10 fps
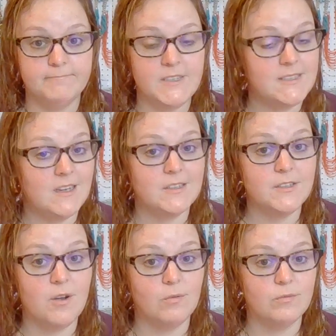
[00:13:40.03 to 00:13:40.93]
it's not
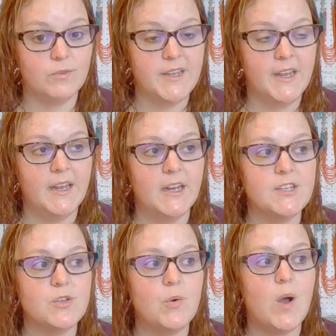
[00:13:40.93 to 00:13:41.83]
so.
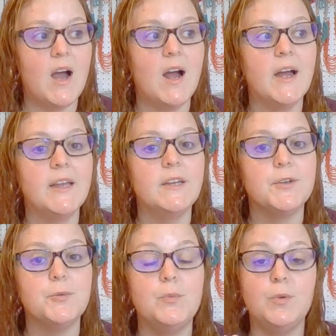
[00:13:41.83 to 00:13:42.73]
And so I
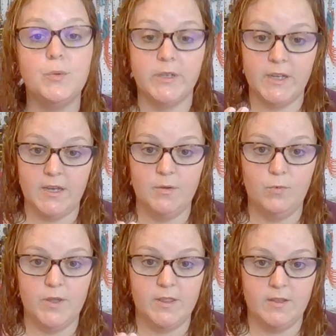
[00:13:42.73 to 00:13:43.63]
communicate
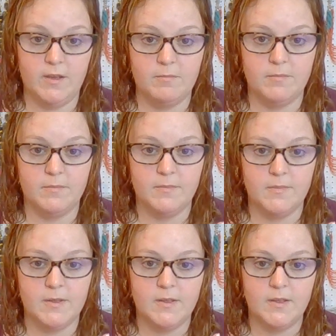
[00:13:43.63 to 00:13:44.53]
with them.
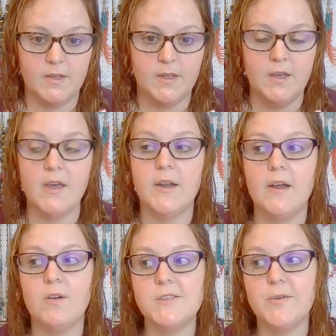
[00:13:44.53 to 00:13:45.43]
And
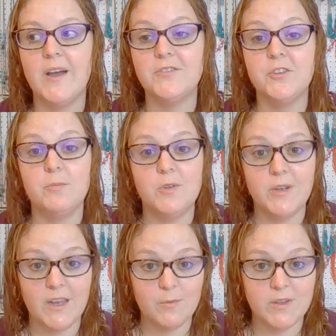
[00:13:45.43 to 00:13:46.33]
I also have to
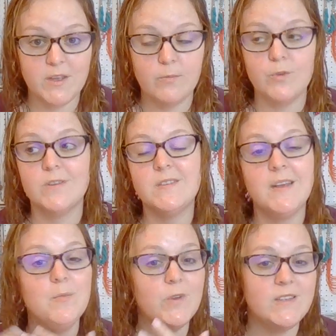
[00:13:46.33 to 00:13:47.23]
communicate with them for the
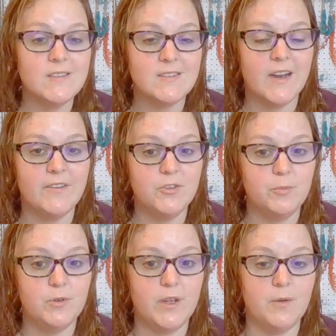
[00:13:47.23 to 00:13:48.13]
same reasons that I have to
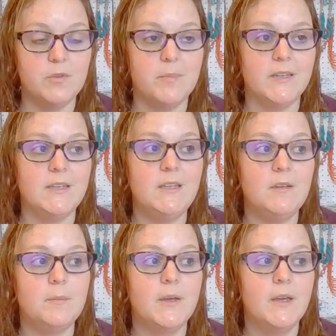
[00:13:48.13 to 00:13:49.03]
communicate with my
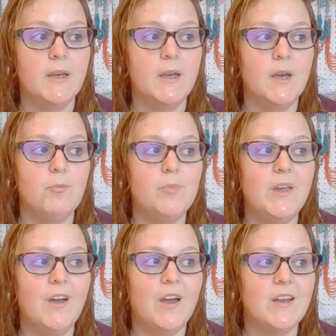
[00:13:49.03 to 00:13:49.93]
team,
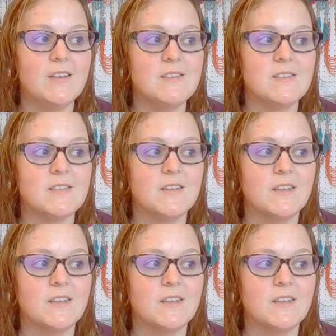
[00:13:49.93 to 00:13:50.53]
because